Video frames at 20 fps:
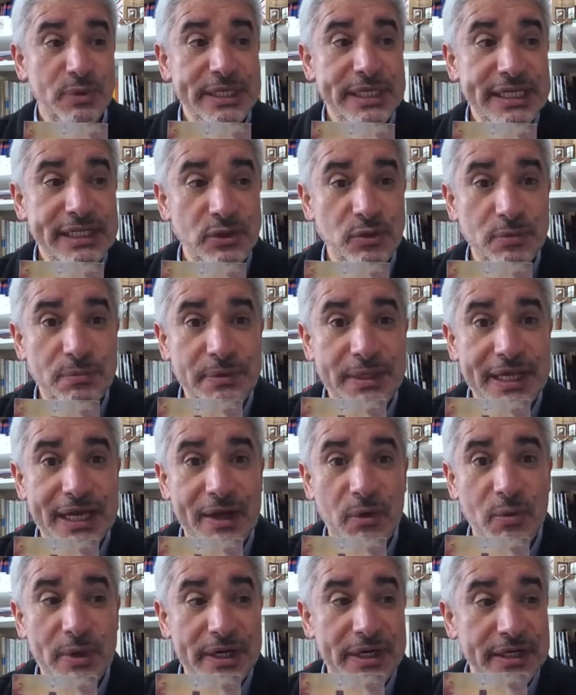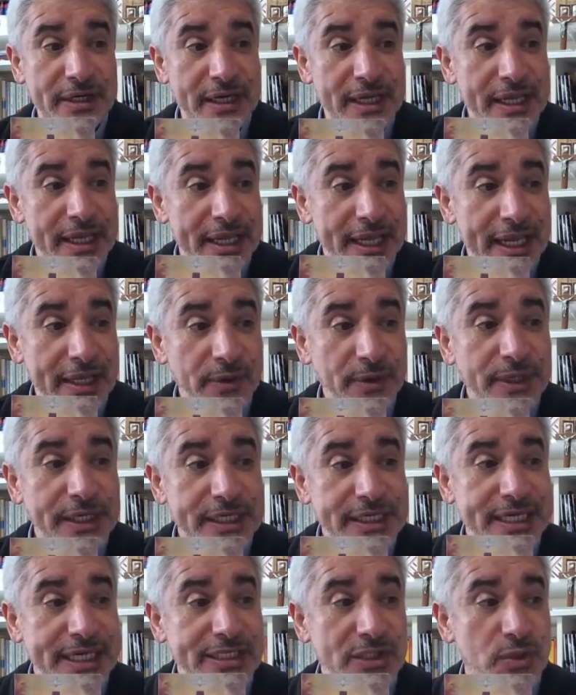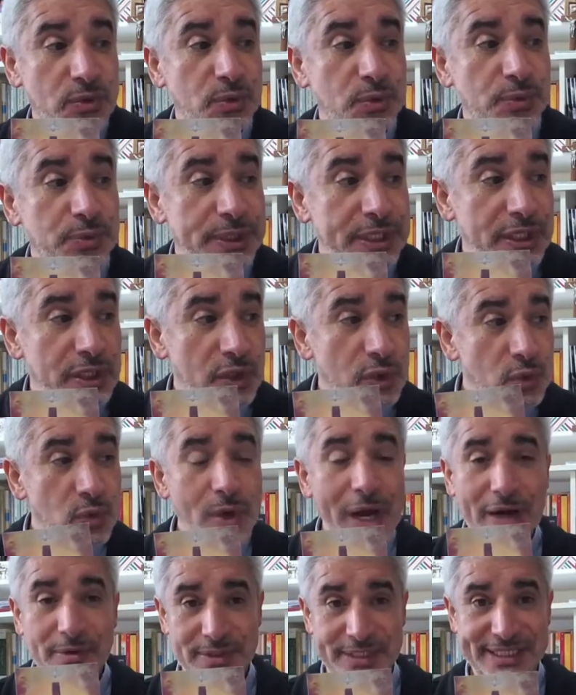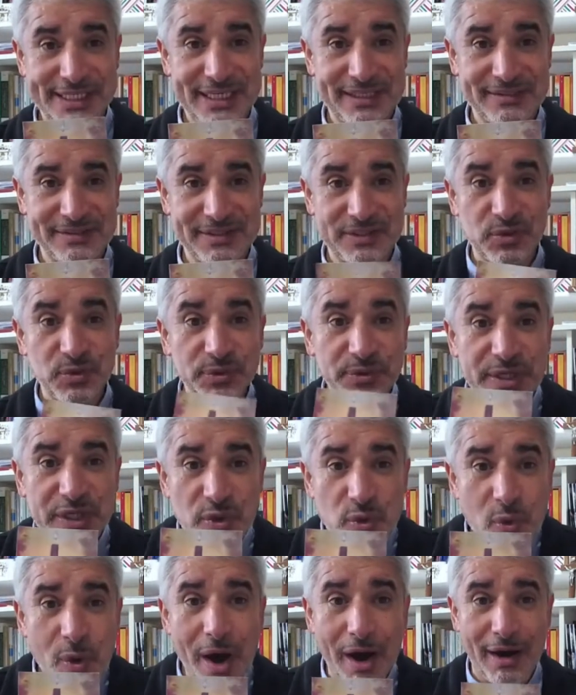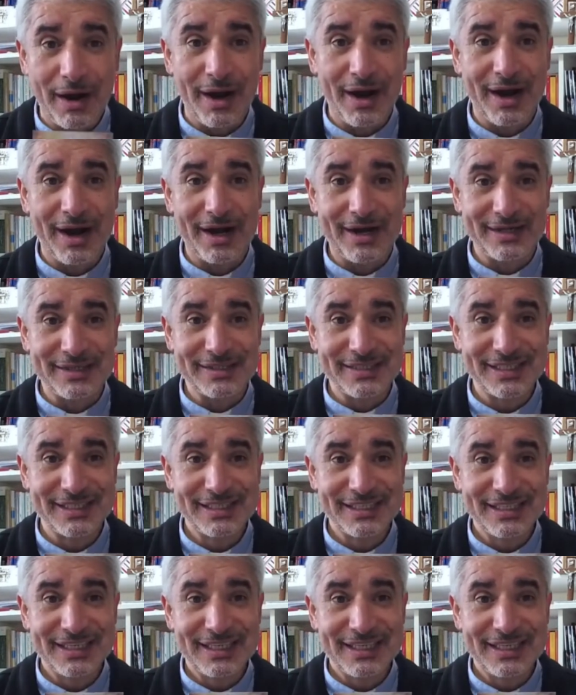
we need to be aware in order just to renew ourselves, to renew our heart,